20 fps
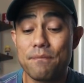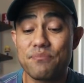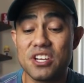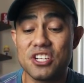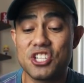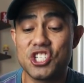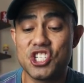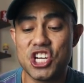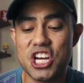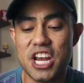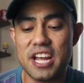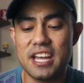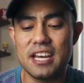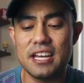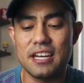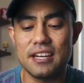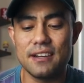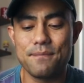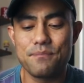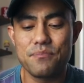The
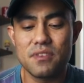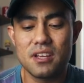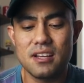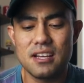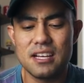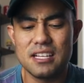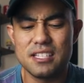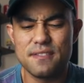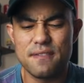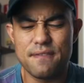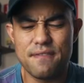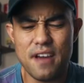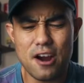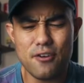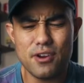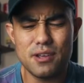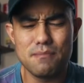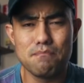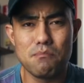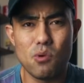chicken is
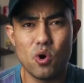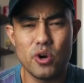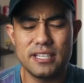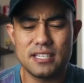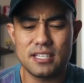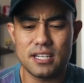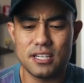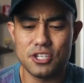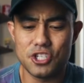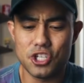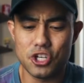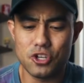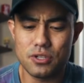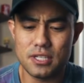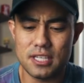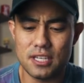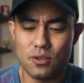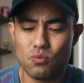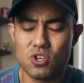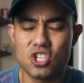very moist and
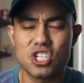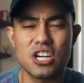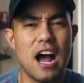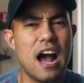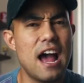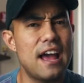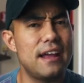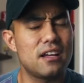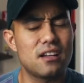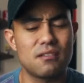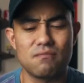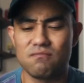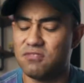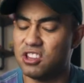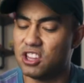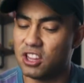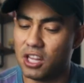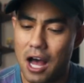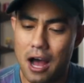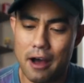juicy, which I
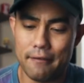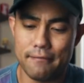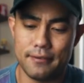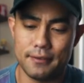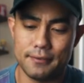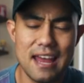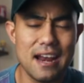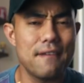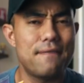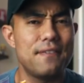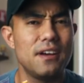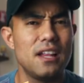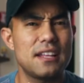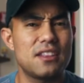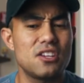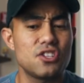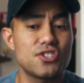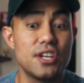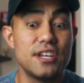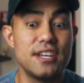love. And I feel
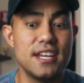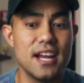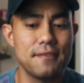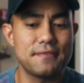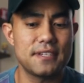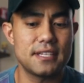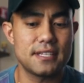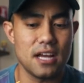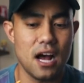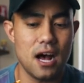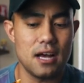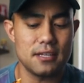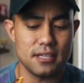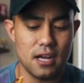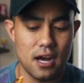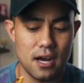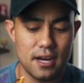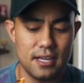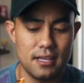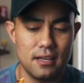like there's enough
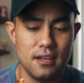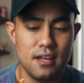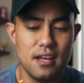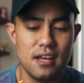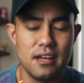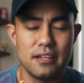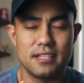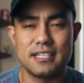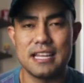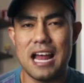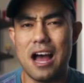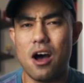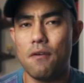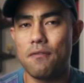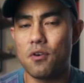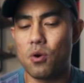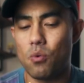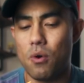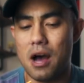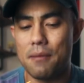sauce on it. It's not
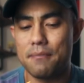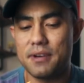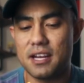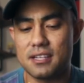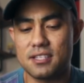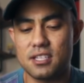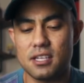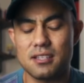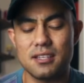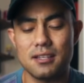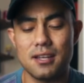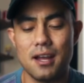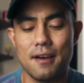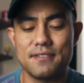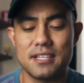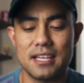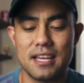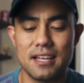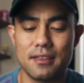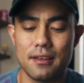overwhelming. It's just
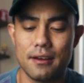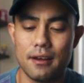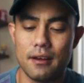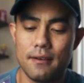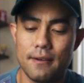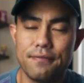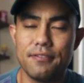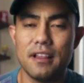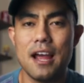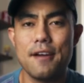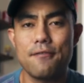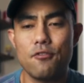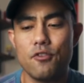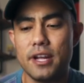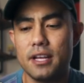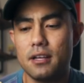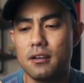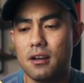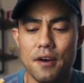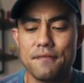enough to get the
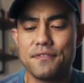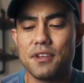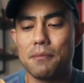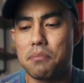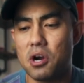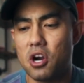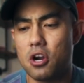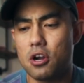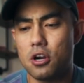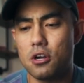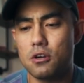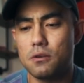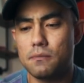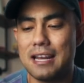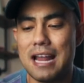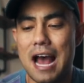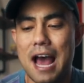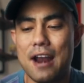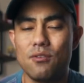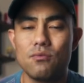flavoring of the burger.
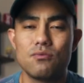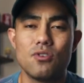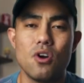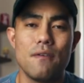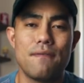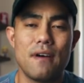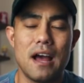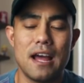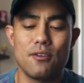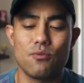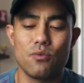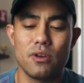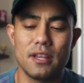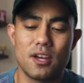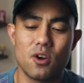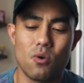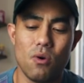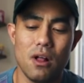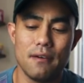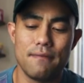And I don't know if I
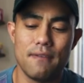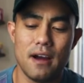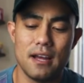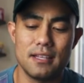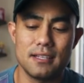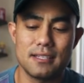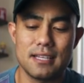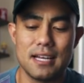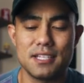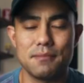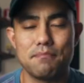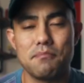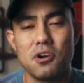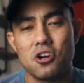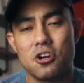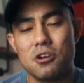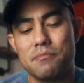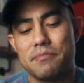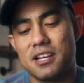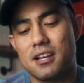really qualify this as a
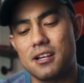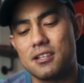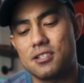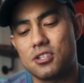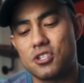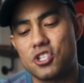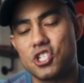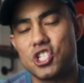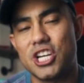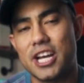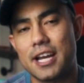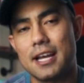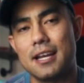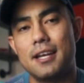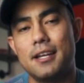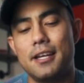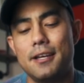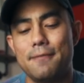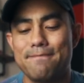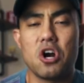burger because there's
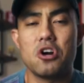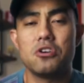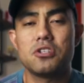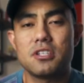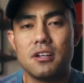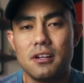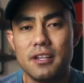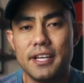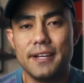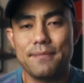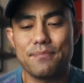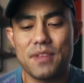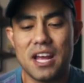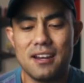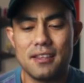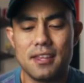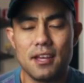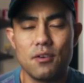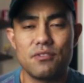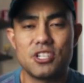chicken in it. Personally,
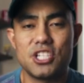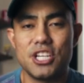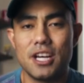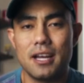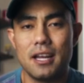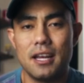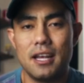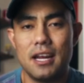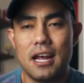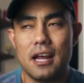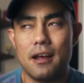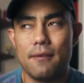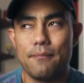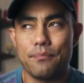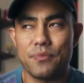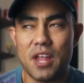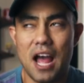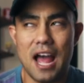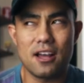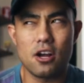anything with chicken in it,
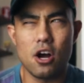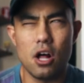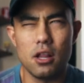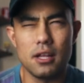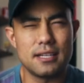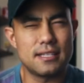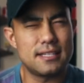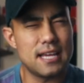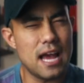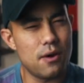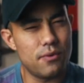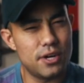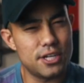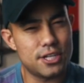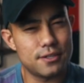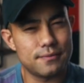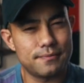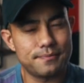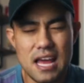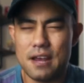I call it a
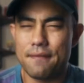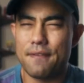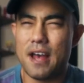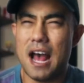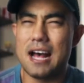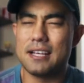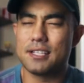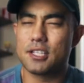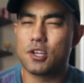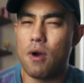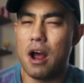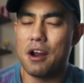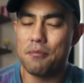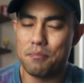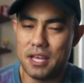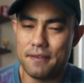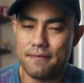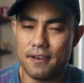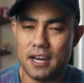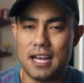sandwich, and if it has
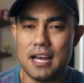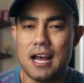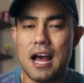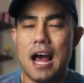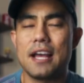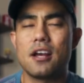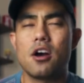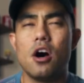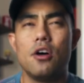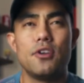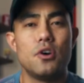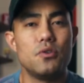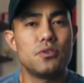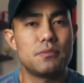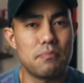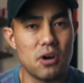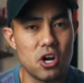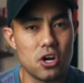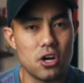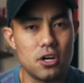ground beef in it, I call
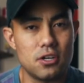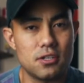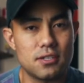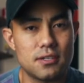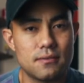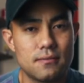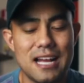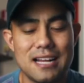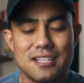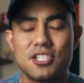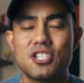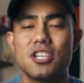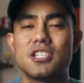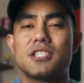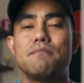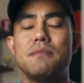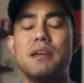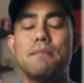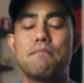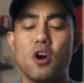those burgers. That's
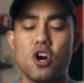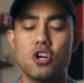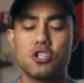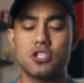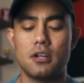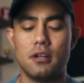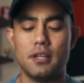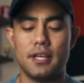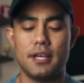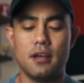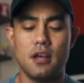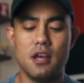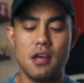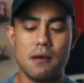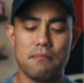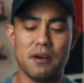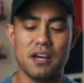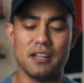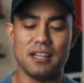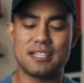just me personally,
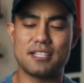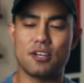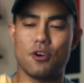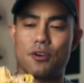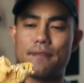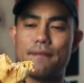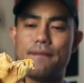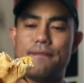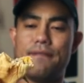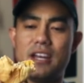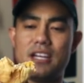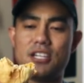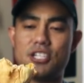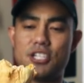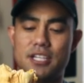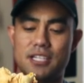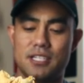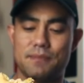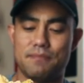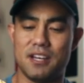but let's go ahead and
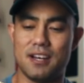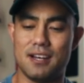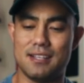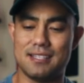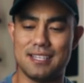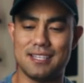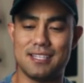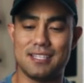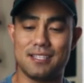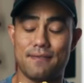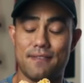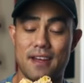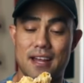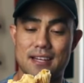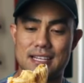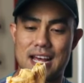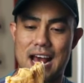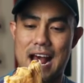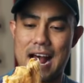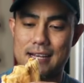finish this because this is
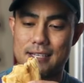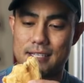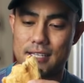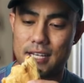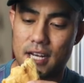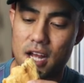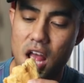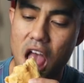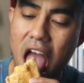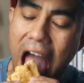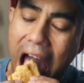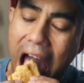fantastic.